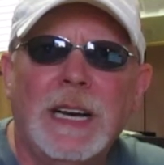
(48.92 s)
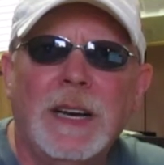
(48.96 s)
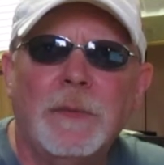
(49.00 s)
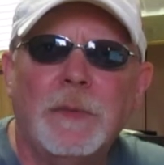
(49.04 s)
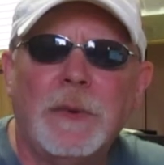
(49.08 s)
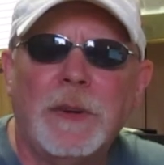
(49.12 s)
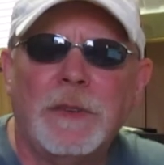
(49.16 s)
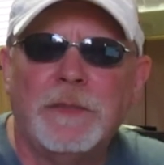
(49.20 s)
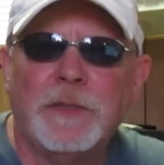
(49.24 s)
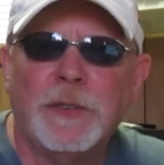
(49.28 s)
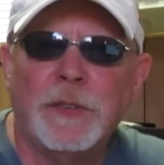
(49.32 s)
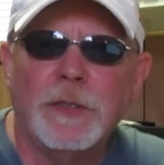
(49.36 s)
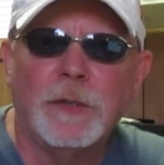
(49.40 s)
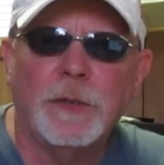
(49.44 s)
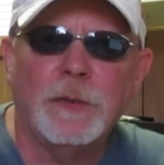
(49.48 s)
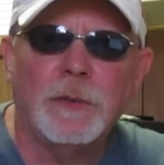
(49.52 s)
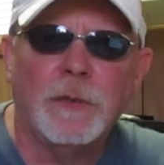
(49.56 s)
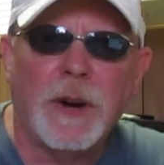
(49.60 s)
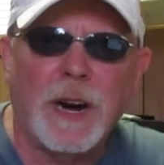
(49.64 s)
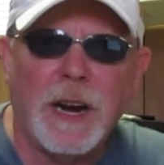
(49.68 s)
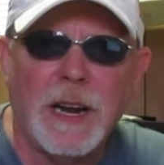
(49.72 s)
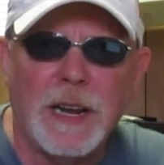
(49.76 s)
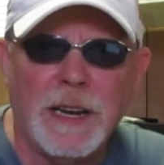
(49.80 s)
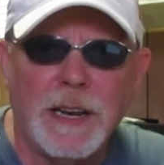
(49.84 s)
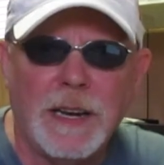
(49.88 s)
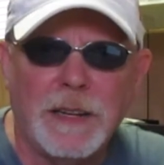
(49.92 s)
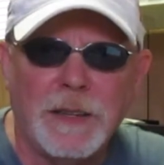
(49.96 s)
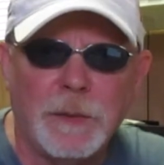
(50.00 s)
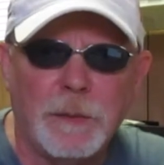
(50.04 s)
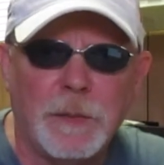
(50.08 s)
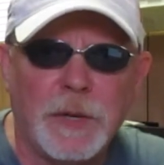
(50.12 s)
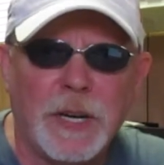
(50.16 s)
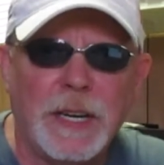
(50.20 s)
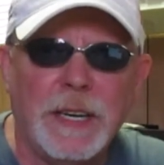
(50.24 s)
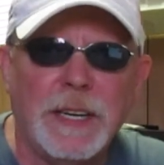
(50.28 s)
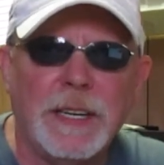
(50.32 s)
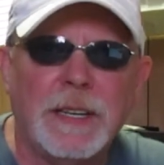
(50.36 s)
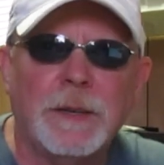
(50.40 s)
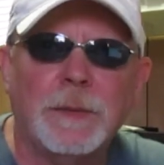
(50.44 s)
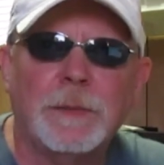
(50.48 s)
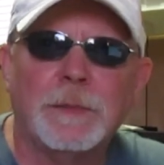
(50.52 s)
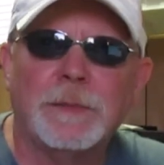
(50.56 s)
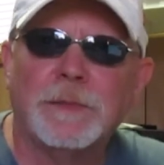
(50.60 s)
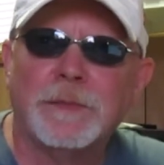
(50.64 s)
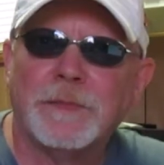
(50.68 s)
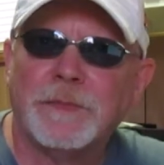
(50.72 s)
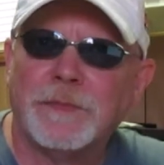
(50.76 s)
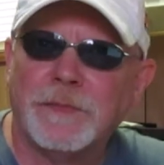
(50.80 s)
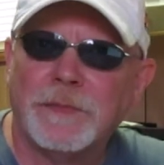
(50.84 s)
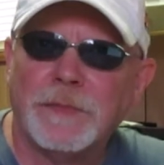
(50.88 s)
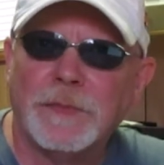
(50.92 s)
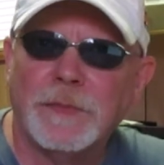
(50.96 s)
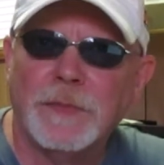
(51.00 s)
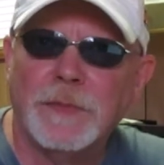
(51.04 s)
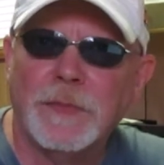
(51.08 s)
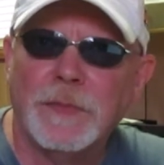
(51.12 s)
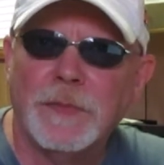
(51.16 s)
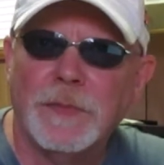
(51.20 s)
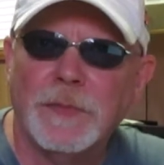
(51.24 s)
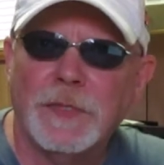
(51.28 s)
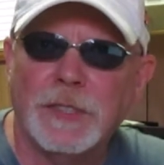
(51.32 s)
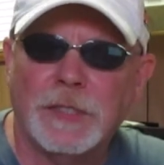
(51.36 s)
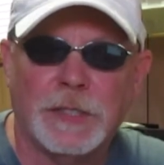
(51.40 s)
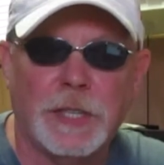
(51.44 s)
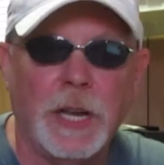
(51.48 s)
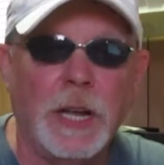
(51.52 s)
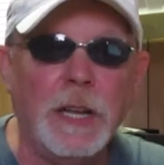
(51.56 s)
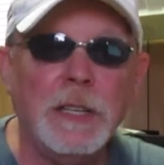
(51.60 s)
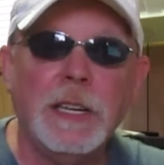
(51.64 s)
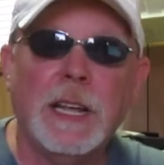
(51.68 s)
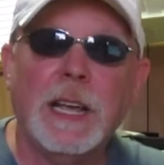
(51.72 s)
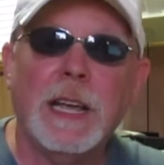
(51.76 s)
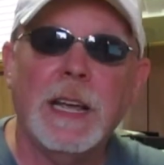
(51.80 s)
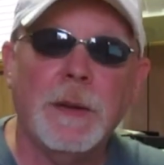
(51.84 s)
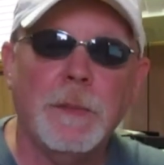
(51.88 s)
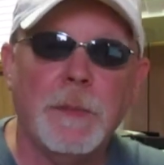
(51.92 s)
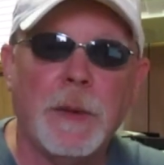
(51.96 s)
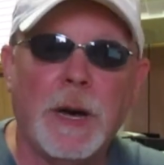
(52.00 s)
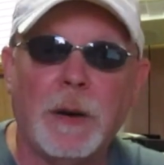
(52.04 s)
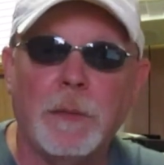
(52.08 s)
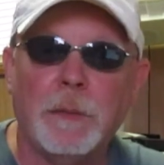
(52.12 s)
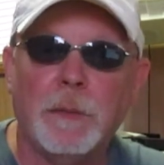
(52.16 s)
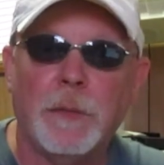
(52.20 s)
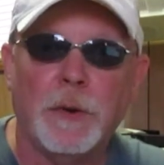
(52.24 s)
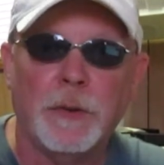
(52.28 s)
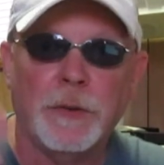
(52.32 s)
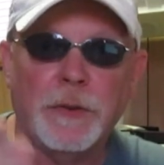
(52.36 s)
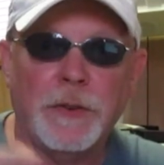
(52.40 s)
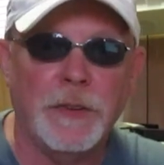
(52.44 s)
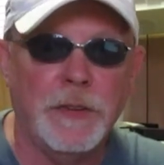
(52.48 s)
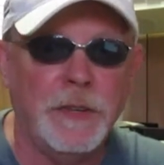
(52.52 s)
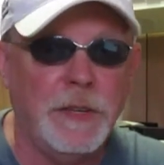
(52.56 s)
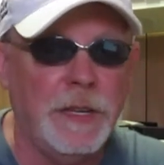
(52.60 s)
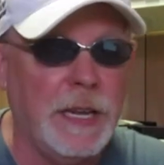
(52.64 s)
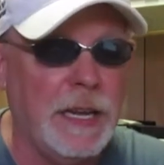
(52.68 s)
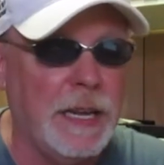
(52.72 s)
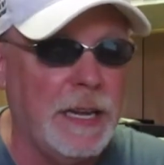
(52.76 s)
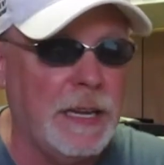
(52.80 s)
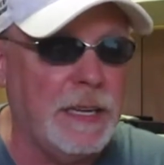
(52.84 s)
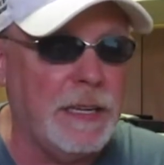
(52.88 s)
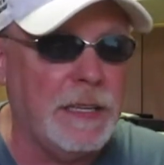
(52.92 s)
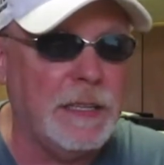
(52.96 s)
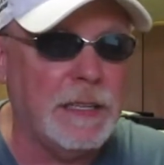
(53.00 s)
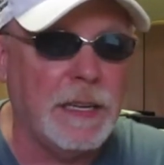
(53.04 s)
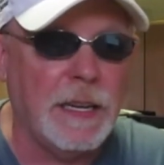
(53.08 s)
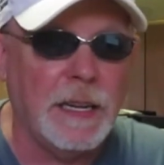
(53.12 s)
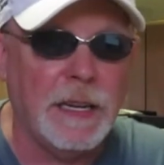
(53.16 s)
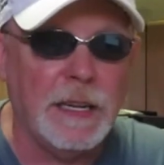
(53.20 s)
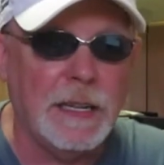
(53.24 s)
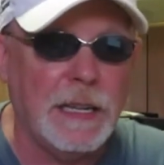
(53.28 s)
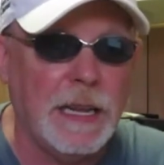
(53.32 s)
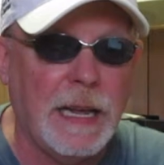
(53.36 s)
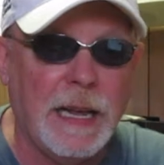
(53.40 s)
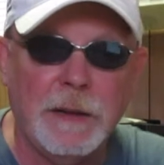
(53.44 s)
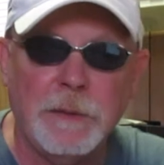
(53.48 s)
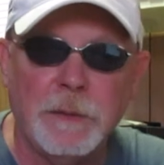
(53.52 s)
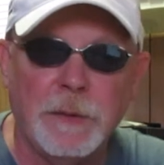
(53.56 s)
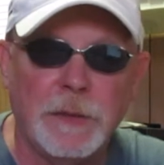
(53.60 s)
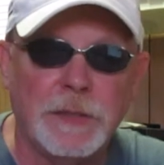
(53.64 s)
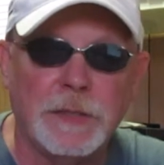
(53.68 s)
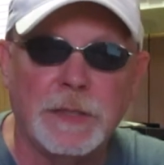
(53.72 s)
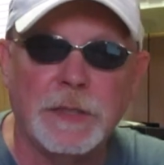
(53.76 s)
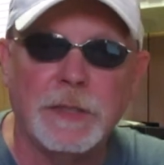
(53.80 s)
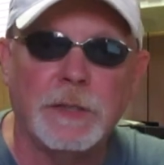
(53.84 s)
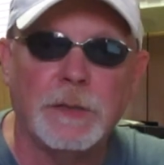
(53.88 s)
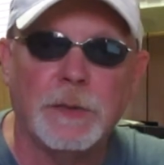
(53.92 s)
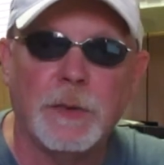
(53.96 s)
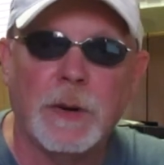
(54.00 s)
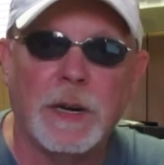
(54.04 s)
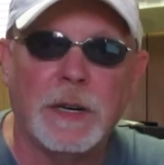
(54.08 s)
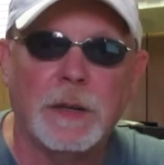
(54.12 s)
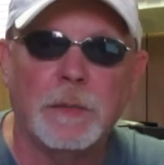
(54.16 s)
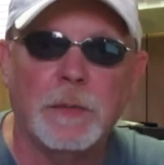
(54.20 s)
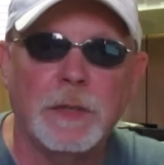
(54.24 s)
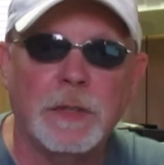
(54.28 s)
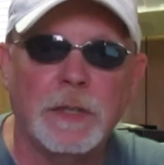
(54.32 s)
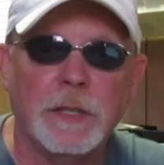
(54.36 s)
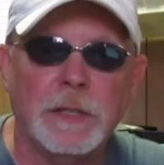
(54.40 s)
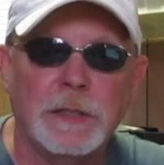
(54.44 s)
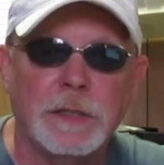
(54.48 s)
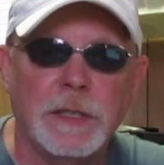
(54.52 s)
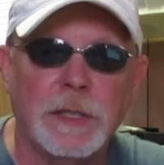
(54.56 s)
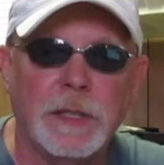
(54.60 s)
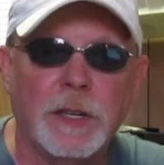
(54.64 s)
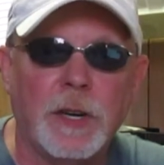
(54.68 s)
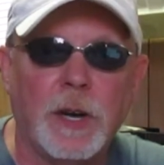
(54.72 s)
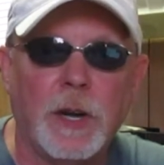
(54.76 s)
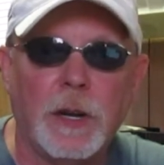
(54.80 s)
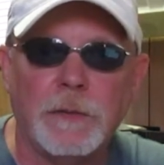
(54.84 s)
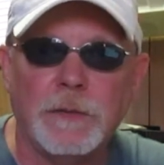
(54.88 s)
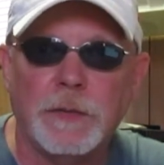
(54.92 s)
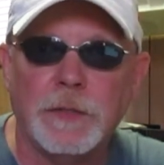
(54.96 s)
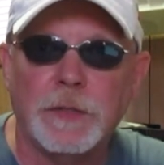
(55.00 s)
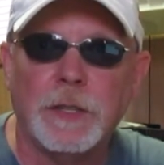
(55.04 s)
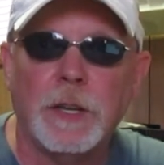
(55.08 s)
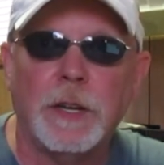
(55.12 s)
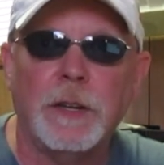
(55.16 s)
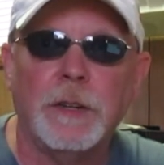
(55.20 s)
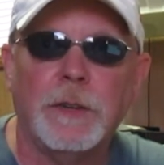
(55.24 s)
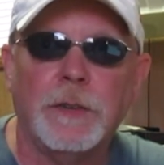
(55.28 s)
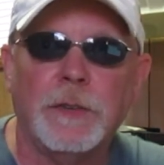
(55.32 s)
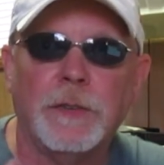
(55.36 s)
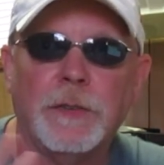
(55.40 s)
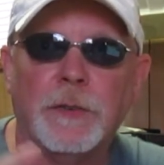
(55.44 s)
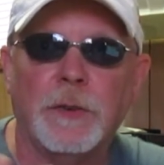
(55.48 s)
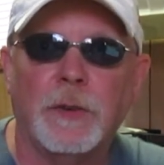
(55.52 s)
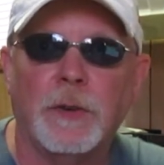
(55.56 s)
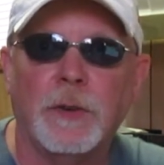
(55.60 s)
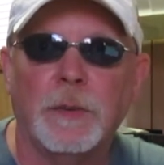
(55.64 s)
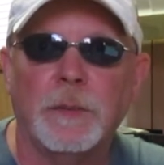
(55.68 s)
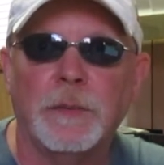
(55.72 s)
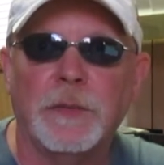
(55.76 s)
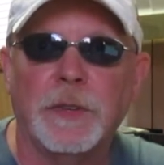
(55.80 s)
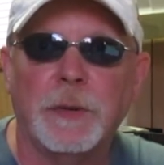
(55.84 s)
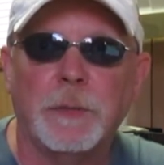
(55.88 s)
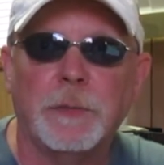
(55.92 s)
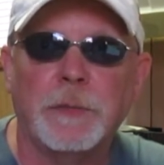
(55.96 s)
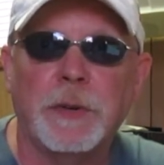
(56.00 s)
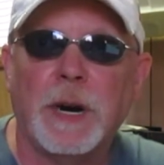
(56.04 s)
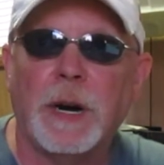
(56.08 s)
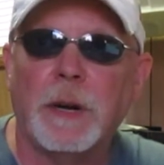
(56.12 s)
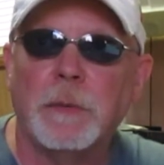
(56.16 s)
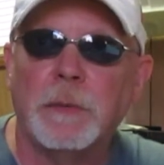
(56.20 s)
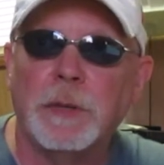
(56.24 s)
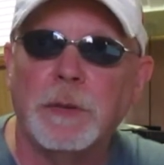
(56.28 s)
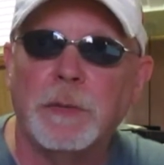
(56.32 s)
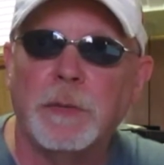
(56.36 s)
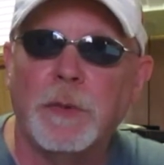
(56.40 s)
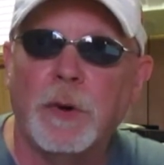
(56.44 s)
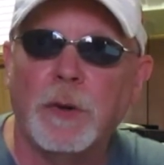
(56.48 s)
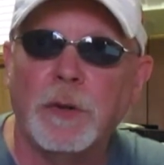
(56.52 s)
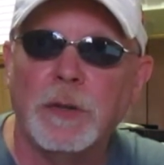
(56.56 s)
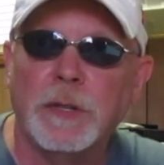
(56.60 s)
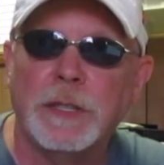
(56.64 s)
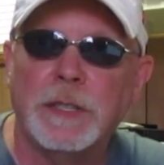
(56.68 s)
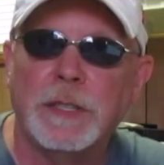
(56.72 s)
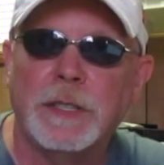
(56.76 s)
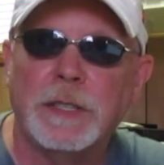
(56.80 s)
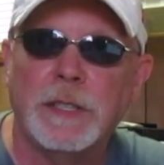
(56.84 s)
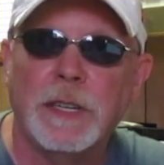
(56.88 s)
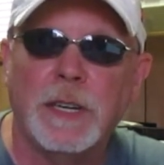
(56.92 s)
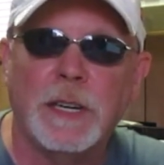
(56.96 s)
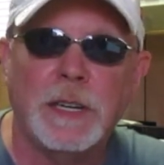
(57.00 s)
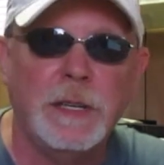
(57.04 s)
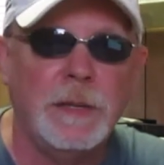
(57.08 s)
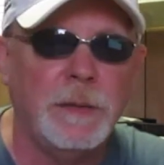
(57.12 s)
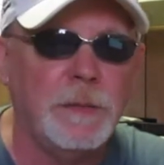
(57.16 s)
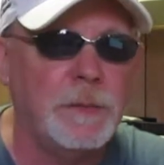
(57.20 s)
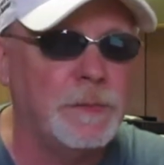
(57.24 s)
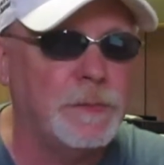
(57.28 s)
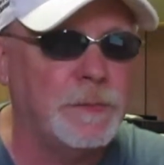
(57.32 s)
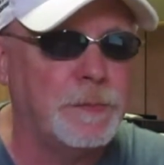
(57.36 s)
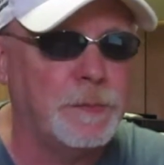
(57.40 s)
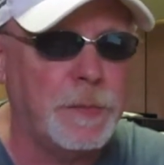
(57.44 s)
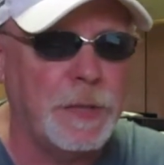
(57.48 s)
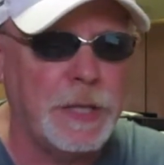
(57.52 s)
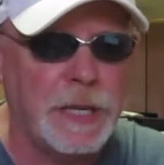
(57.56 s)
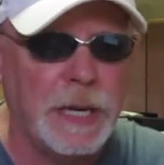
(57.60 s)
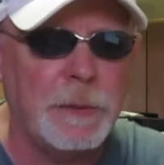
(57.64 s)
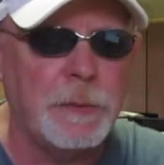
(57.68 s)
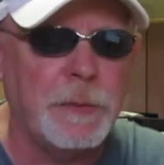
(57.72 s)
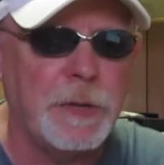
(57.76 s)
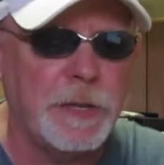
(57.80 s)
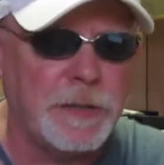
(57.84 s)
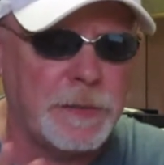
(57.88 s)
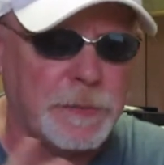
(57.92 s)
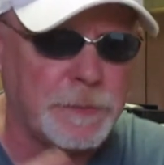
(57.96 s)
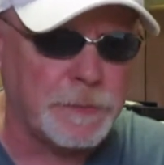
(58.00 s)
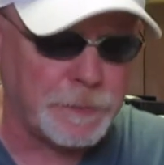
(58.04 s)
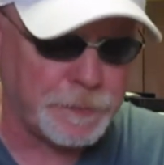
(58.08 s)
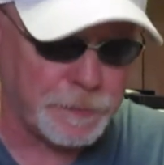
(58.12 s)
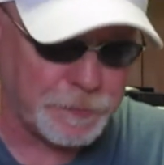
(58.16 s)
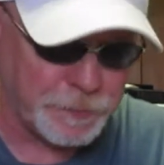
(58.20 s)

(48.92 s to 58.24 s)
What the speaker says: Went for a little ride on the bike. The sun came out most of the day. That was incredible because they called for thunderstorms. They'll probably roll in tonight. But anyways,